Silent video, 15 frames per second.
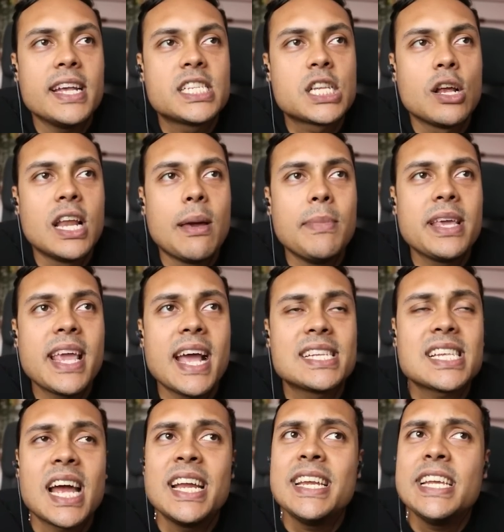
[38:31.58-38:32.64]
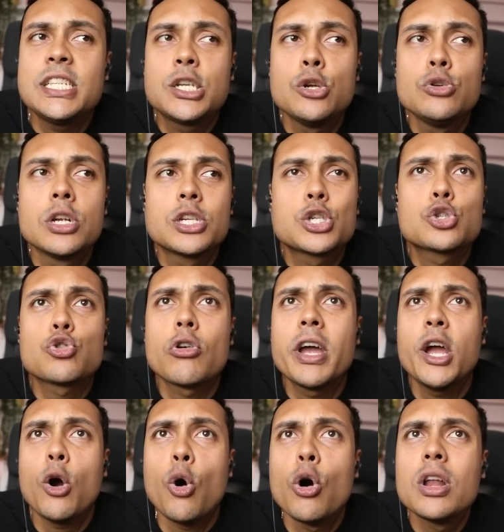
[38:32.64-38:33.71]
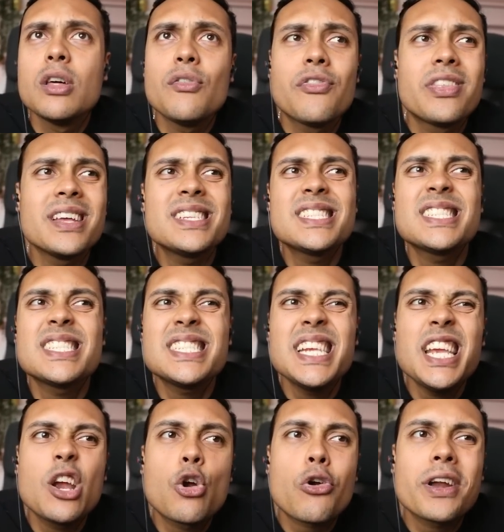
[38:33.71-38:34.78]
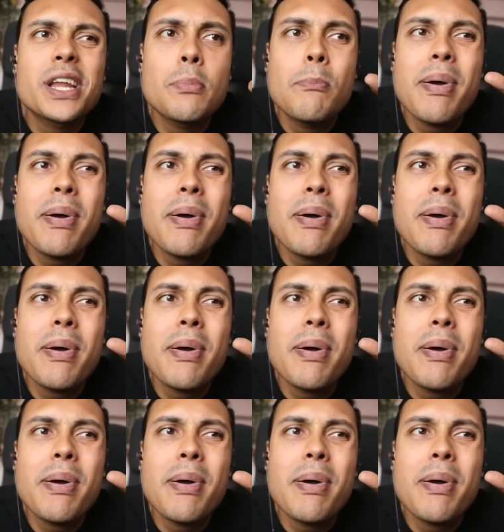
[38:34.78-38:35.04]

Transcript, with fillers: so let me guess. I need to destroy all of the secret